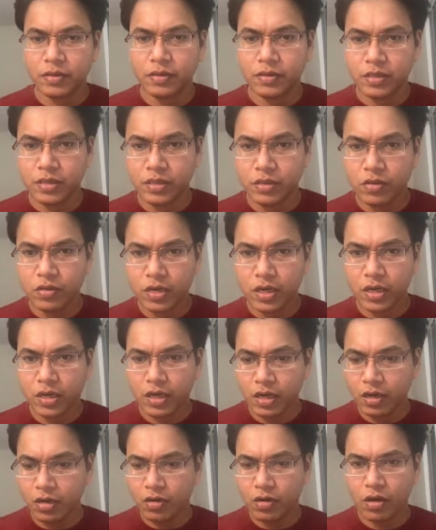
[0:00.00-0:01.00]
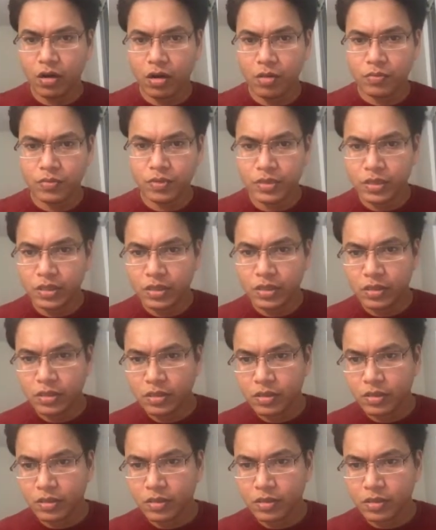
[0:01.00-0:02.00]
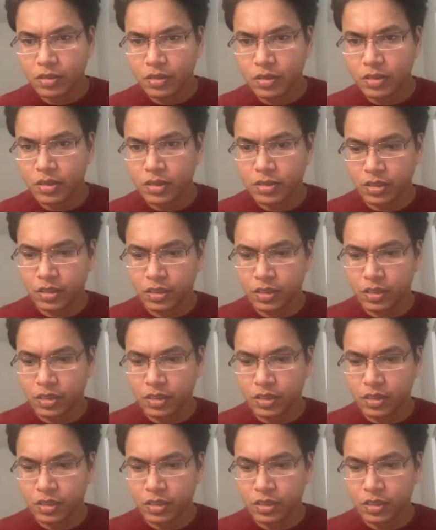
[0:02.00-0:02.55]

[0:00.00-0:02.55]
This is looking a little clumsy, just